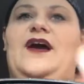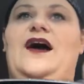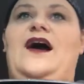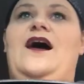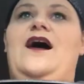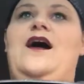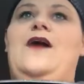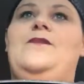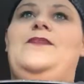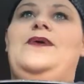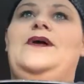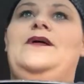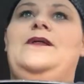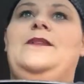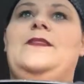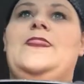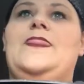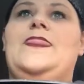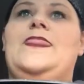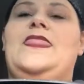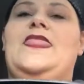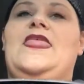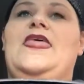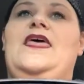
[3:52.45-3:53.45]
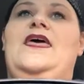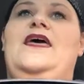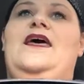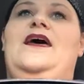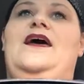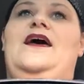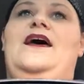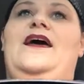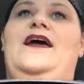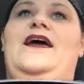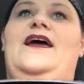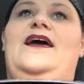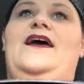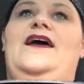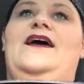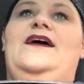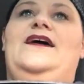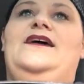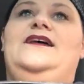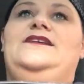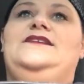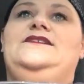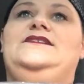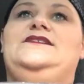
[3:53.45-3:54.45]
cup,
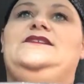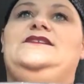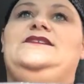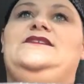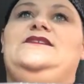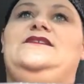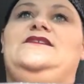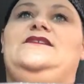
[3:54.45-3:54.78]
and